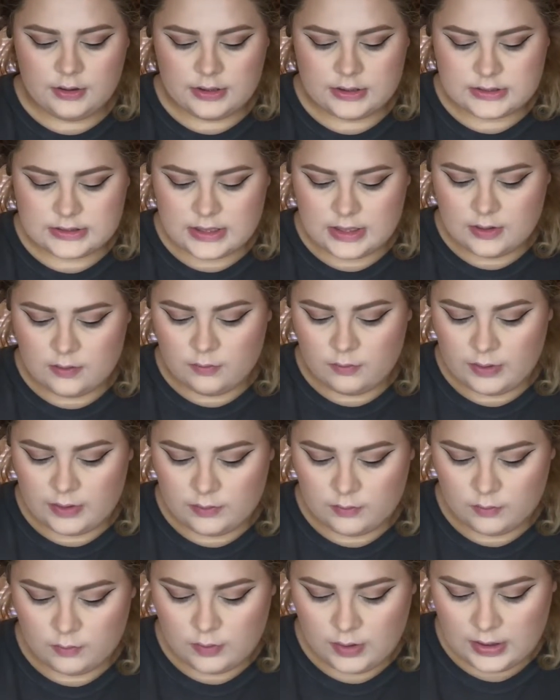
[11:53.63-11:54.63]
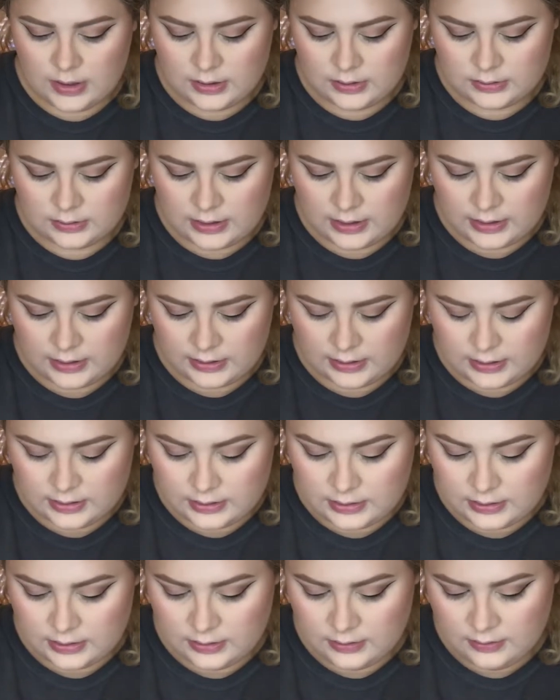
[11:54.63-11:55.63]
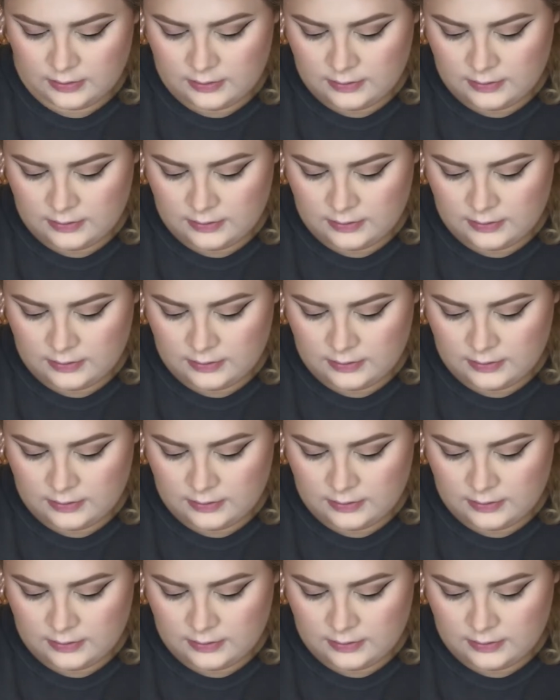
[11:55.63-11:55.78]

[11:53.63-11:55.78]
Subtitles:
It's a Wet n Wild highlighter.